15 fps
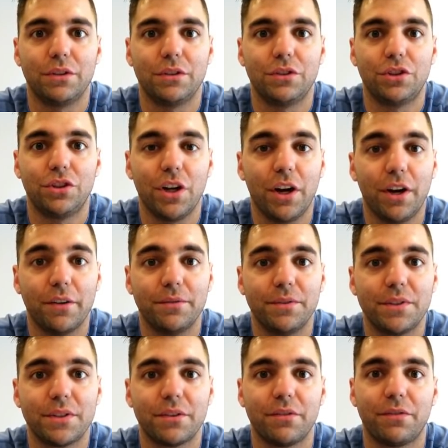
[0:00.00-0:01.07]

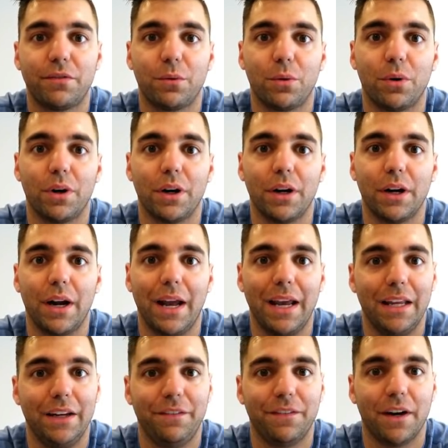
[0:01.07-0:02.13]
shoves for
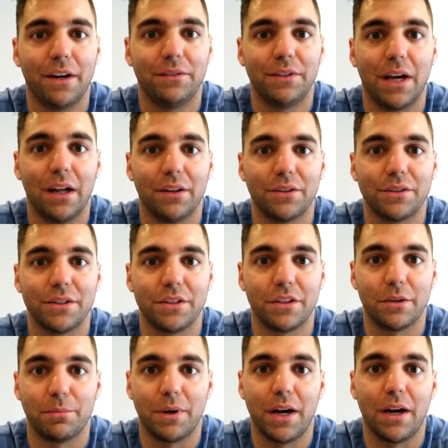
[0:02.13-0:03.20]
$85 into
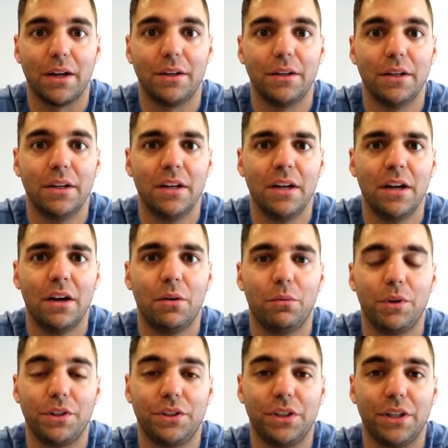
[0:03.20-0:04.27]
the pot,
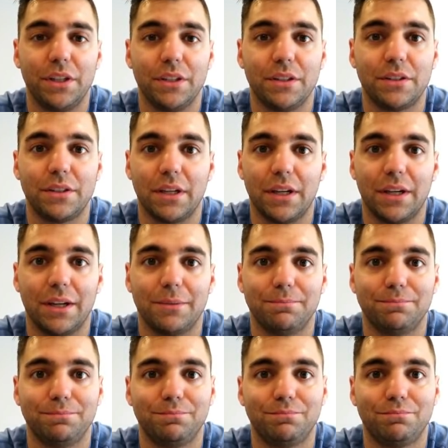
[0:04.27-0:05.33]
which is
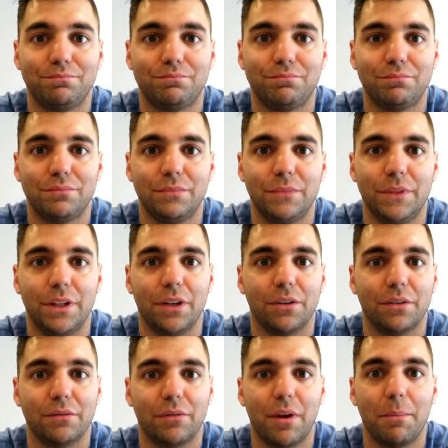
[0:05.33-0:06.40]
you
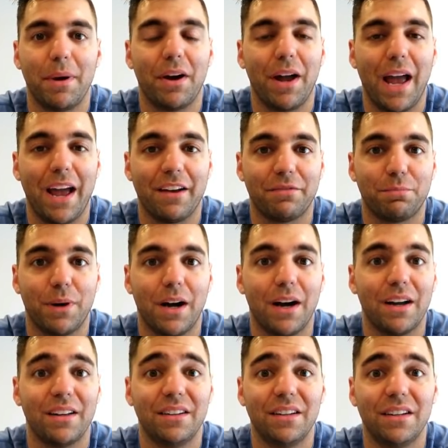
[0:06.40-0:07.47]
know, about half
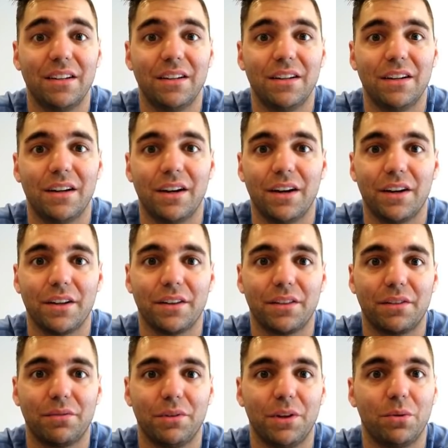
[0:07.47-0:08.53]
pot,
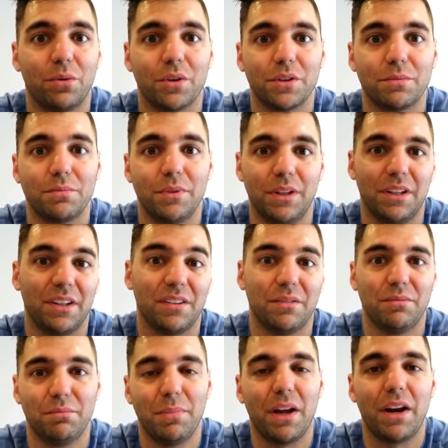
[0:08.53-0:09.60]
3/4, yeah,
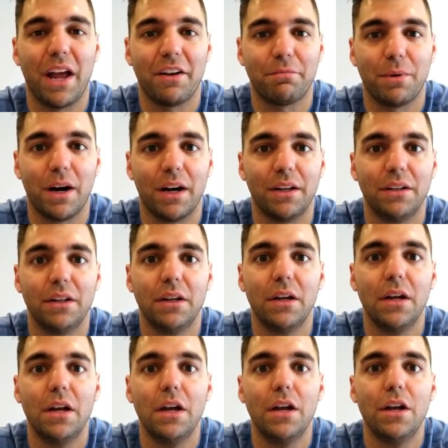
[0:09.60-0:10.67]
about half pot.
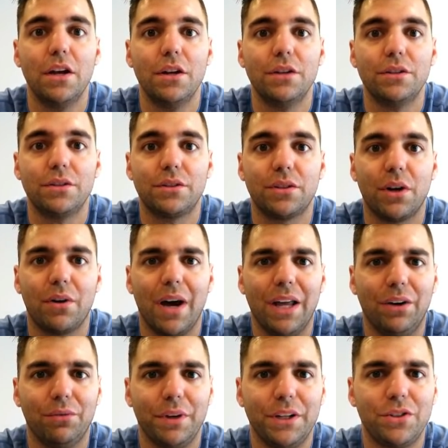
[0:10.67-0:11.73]
So I
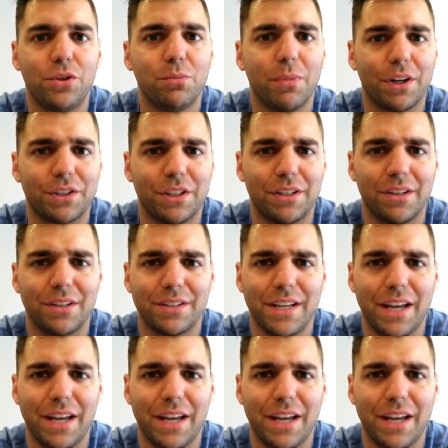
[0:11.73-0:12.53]
don't read too much into this